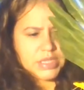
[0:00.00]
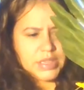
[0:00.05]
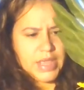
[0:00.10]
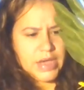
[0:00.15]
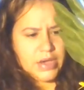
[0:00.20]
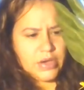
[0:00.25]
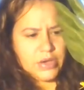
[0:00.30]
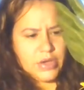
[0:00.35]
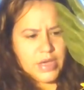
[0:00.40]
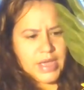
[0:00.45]

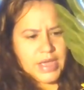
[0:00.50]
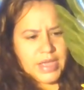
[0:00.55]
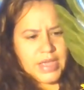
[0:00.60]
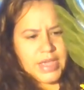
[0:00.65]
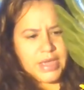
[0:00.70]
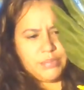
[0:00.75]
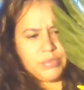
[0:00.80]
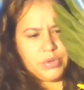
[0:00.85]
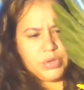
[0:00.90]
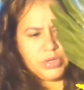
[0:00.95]
Now I
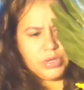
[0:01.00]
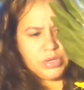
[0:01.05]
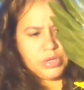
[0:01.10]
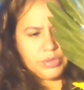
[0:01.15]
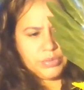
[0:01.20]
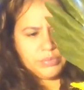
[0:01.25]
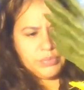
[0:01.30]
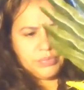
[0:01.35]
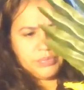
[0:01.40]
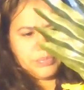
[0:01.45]
am going
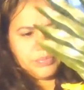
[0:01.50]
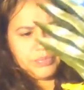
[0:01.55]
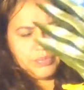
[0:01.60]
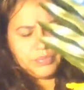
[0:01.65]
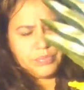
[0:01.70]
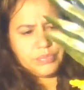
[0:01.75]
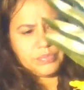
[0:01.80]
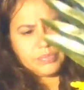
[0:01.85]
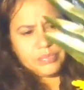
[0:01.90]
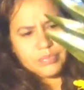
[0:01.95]
to
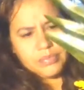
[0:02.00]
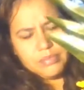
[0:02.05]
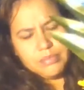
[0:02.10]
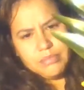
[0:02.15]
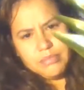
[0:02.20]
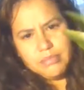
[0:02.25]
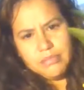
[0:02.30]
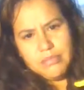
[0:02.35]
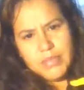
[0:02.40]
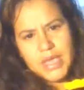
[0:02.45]

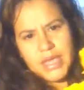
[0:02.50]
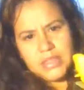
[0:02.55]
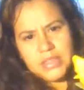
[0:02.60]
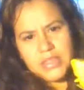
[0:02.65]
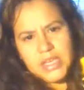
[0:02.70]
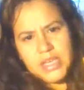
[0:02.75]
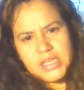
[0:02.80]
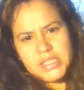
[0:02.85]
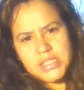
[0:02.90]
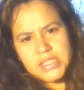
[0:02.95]
make
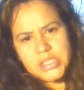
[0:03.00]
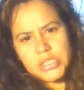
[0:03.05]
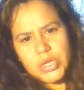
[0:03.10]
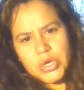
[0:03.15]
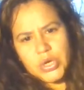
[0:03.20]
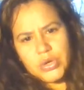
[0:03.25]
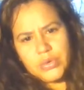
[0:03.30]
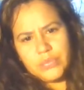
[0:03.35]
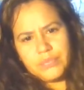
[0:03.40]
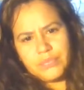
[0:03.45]
this
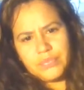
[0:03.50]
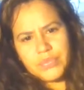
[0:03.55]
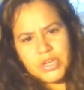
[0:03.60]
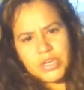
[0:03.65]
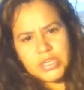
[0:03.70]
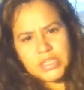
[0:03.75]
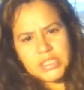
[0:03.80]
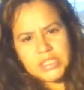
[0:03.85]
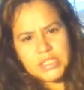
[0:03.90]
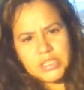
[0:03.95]
so
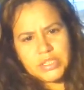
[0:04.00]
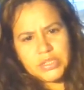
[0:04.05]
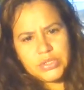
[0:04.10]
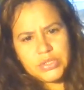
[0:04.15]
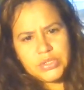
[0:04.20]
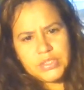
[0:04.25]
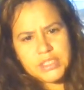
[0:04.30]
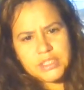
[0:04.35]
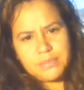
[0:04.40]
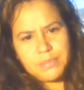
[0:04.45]
there's a
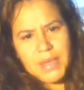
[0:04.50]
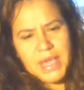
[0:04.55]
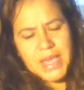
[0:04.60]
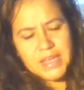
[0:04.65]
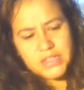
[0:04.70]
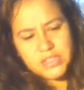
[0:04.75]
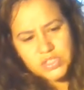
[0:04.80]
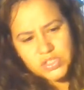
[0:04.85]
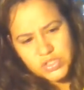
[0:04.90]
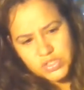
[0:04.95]
little
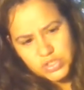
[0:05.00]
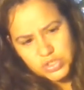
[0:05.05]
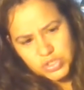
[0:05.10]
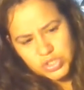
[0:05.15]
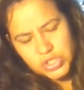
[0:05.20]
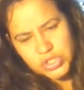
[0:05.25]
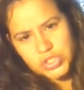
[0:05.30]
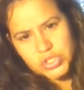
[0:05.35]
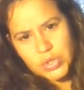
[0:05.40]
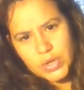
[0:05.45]
space
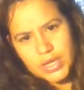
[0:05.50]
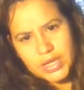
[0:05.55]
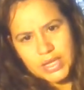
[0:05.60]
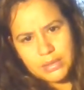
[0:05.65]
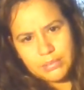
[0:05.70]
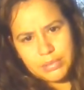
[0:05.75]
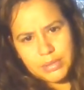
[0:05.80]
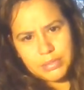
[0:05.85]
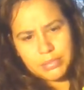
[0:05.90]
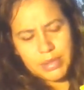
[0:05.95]
just so I
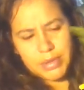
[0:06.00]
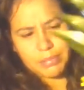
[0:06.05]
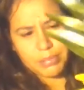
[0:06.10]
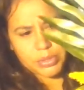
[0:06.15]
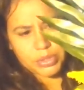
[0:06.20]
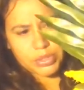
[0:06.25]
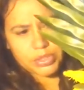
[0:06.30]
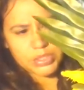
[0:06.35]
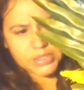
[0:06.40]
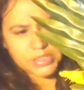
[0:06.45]
can put my
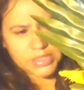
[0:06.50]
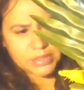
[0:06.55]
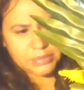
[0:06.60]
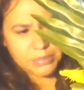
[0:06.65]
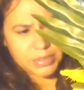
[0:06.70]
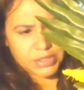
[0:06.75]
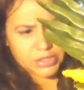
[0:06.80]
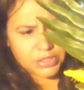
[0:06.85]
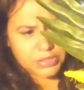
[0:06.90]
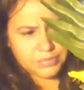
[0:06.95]
pearls in the
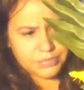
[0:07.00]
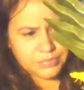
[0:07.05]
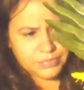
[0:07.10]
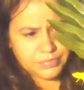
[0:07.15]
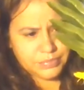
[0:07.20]
middle.